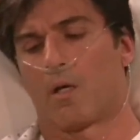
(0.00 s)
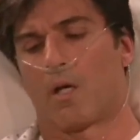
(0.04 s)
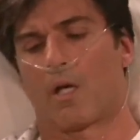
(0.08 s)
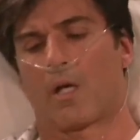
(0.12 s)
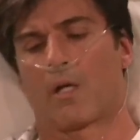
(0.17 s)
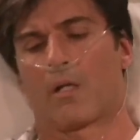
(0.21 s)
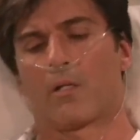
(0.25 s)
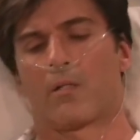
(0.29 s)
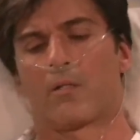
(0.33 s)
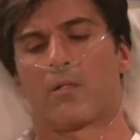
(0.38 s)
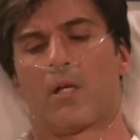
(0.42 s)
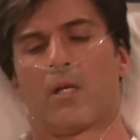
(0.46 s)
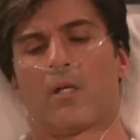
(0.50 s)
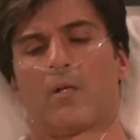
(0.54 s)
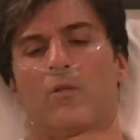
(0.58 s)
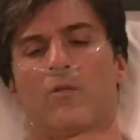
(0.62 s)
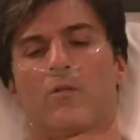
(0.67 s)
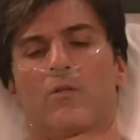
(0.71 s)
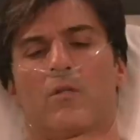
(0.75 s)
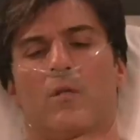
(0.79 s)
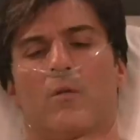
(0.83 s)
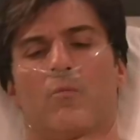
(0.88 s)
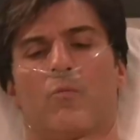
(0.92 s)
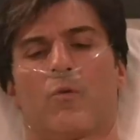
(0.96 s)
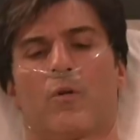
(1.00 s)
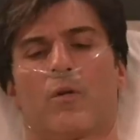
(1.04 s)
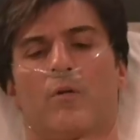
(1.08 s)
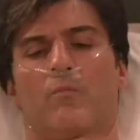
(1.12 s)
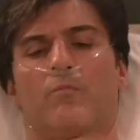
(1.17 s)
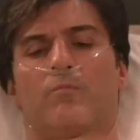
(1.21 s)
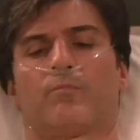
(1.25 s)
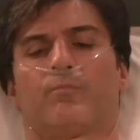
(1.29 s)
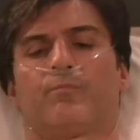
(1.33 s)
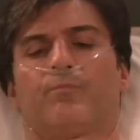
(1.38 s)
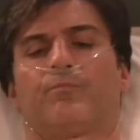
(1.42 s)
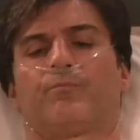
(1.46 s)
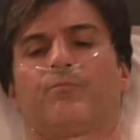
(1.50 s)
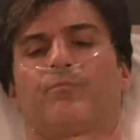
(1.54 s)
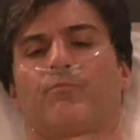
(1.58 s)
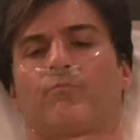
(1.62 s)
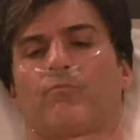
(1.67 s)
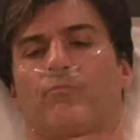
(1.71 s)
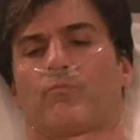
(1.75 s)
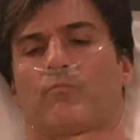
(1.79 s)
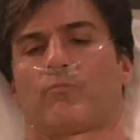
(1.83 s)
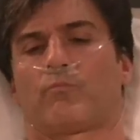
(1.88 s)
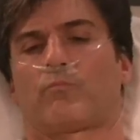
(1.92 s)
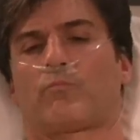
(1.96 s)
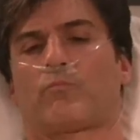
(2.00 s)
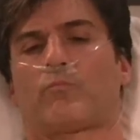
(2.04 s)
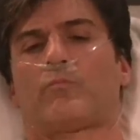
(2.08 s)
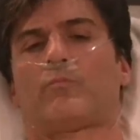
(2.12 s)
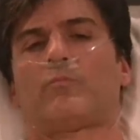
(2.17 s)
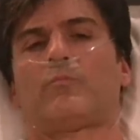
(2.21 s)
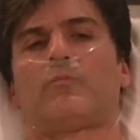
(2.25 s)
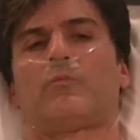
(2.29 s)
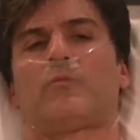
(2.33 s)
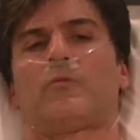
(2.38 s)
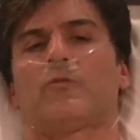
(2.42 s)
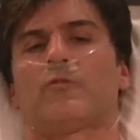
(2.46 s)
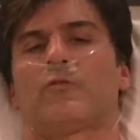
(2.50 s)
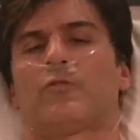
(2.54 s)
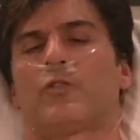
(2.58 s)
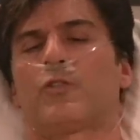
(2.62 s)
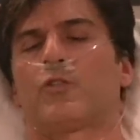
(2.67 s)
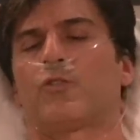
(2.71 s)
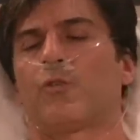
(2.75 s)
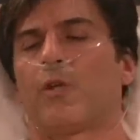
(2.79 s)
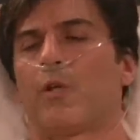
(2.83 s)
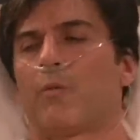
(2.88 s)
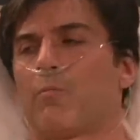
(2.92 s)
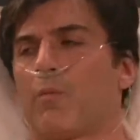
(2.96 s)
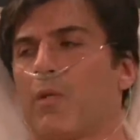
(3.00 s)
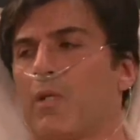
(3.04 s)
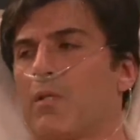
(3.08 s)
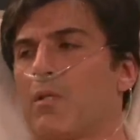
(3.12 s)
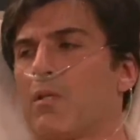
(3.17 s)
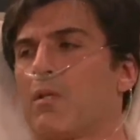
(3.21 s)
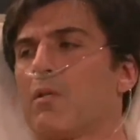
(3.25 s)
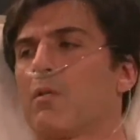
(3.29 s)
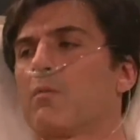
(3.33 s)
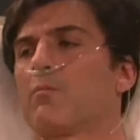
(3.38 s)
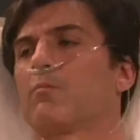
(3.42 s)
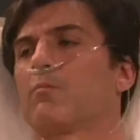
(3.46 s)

I gotta take you somewhere for treatment.